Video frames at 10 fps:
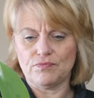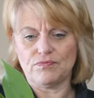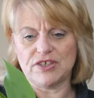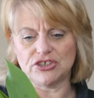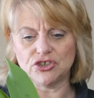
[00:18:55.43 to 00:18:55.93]

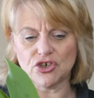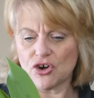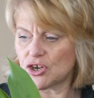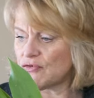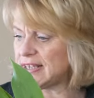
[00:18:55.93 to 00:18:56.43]
there's
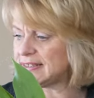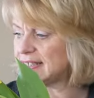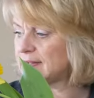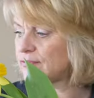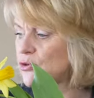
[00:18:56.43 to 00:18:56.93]
not a great
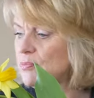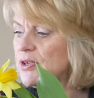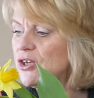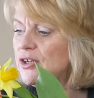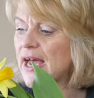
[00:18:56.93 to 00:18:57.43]
deal of room
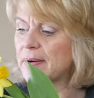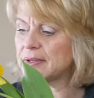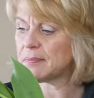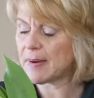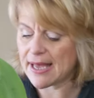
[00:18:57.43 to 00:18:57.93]
here now
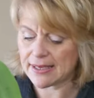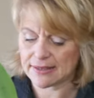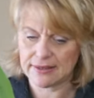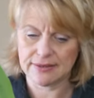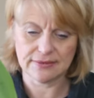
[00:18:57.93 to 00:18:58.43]
at the
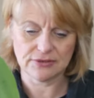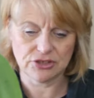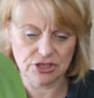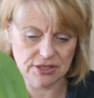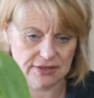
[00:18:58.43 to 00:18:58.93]
back.
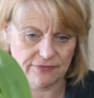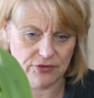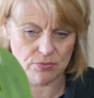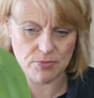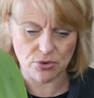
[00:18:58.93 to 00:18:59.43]
Just a
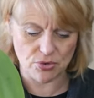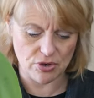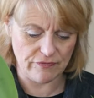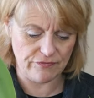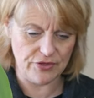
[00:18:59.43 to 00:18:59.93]
few more
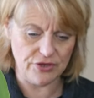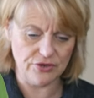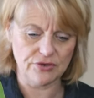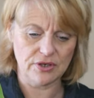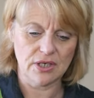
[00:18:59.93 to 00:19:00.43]
of
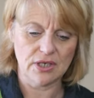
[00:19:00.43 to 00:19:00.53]
the